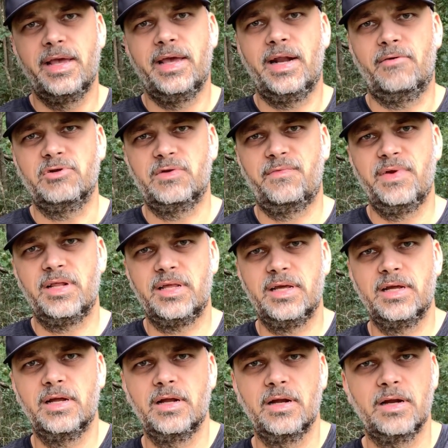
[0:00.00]
and I was
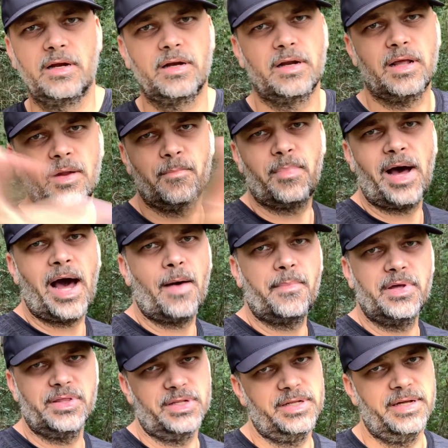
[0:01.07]
feeling and
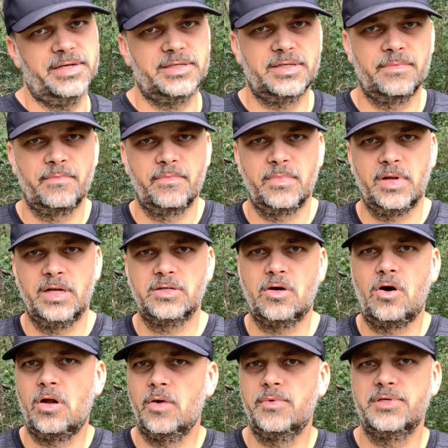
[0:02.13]
popping the disc. That's
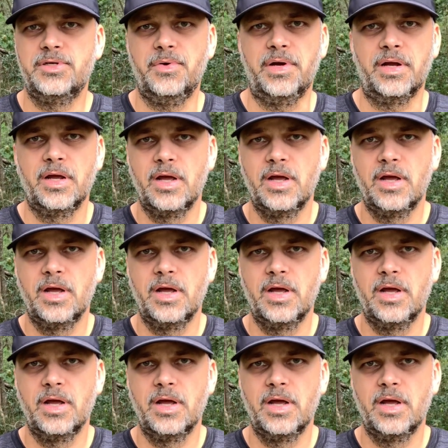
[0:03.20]
all I was doing.